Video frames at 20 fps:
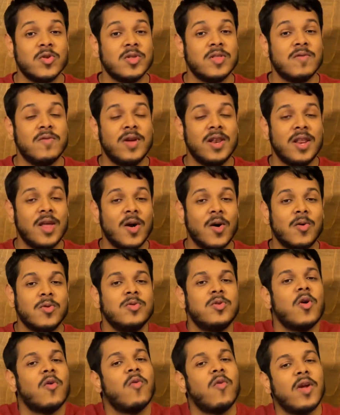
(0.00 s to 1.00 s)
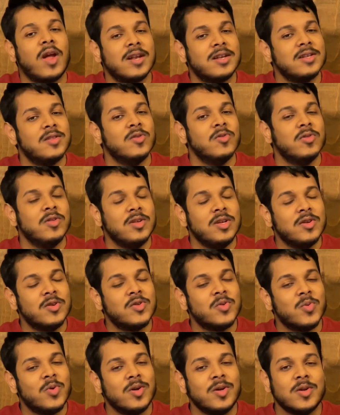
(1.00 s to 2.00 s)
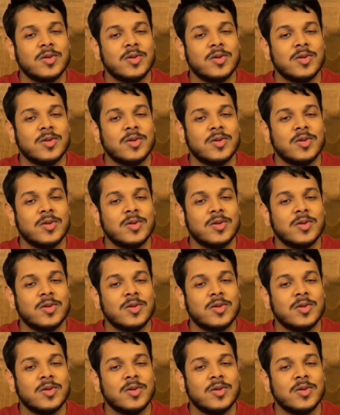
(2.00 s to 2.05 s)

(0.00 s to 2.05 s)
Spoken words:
the video. Don't forget to do the usual.